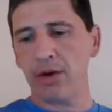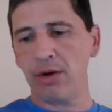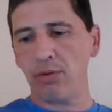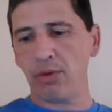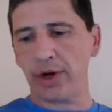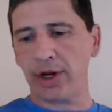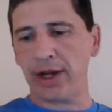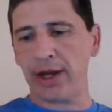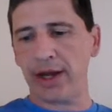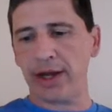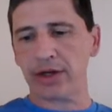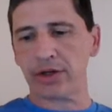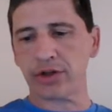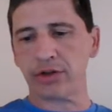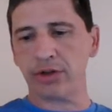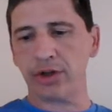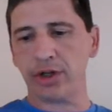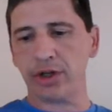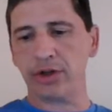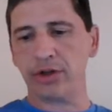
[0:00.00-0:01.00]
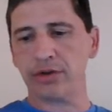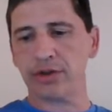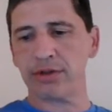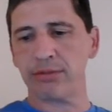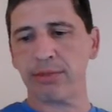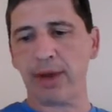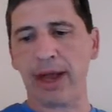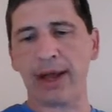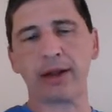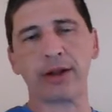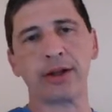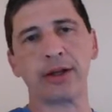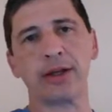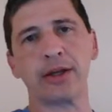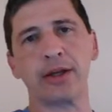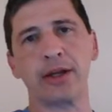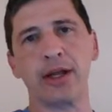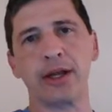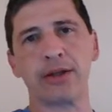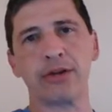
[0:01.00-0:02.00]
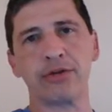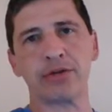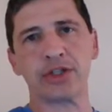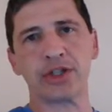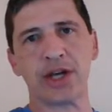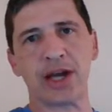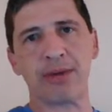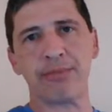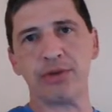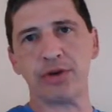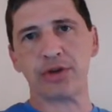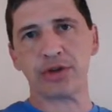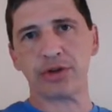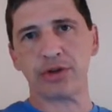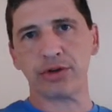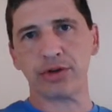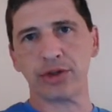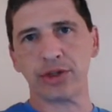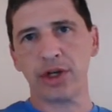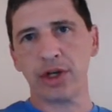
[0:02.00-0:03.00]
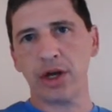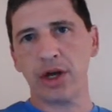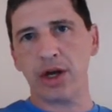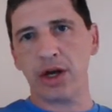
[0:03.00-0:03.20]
we're going to actually do some battling, get those time boosters